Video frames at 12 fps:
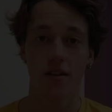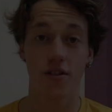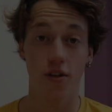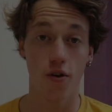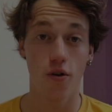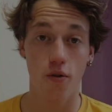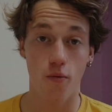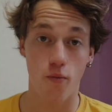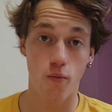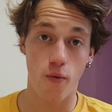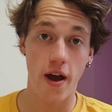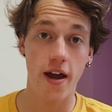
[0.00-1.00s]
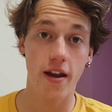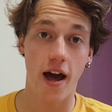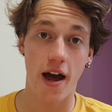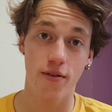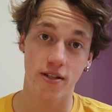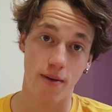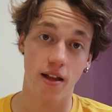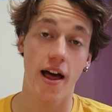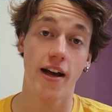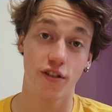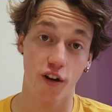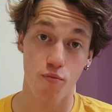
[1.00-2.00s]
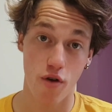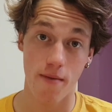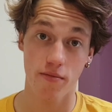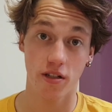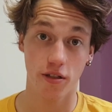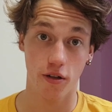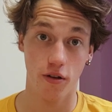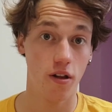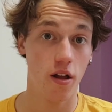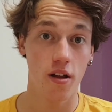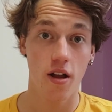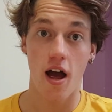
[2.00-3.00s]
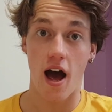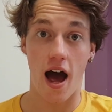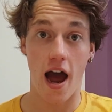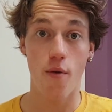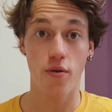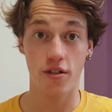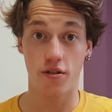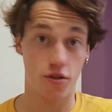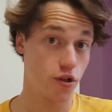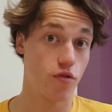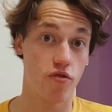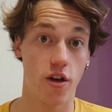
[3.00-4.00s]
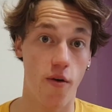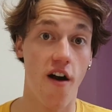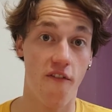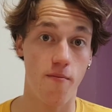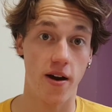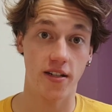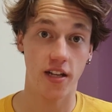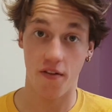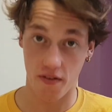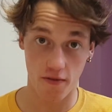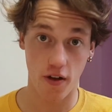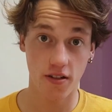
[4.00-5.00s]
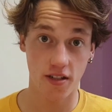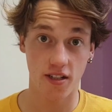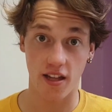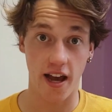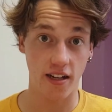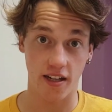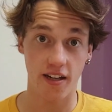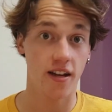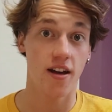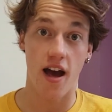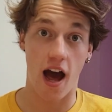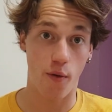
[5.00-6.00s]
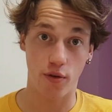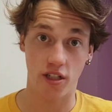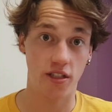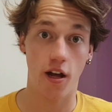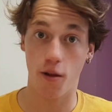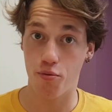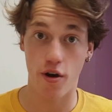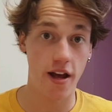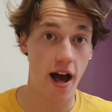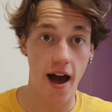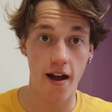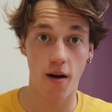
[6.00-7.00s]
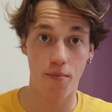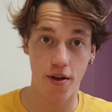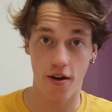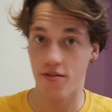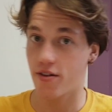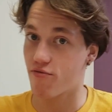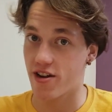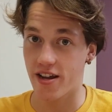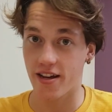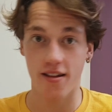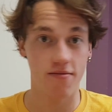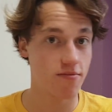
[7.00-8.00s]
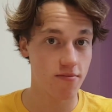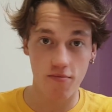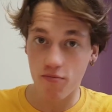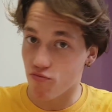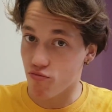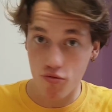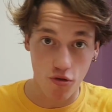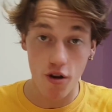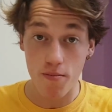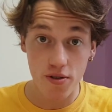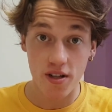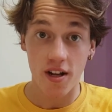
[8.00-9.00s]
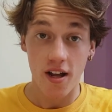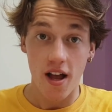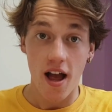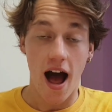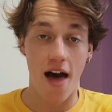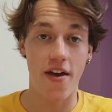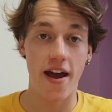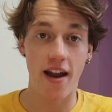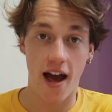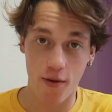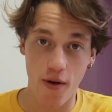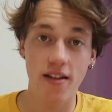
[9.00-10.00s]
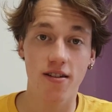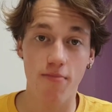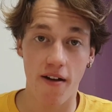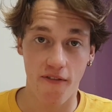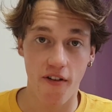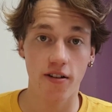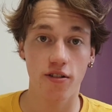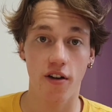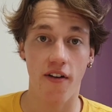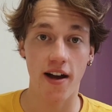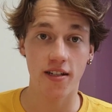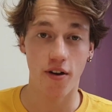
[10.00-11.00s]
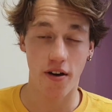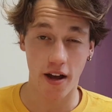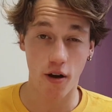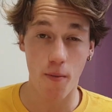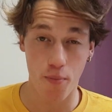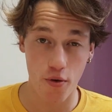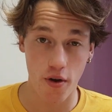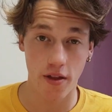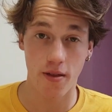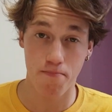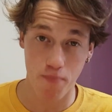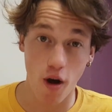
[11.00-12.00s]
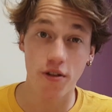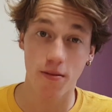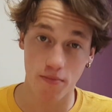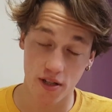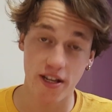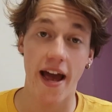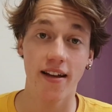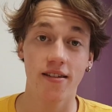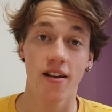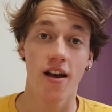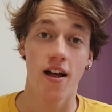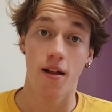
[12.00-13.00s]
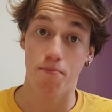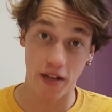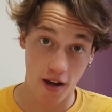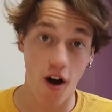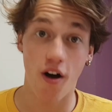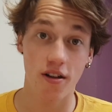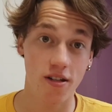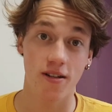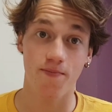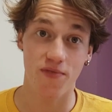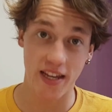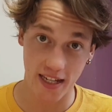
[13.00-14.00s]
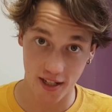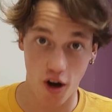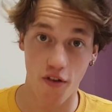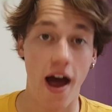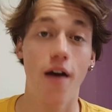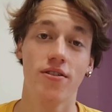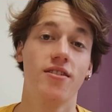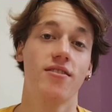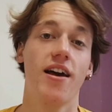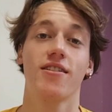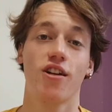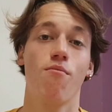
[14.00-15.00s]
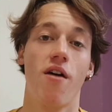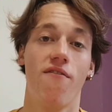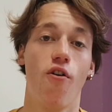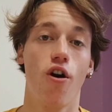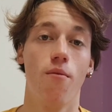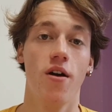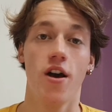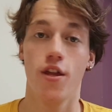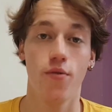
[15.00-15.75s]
So when I was in my last year of primary school, I was doing really well for myself. Even though I was dyslexic, I was still pretty high up there in the reading in groups. And then I went to my first year of high school and I got put in the bottom set because they saw that I was dyslexic on my form.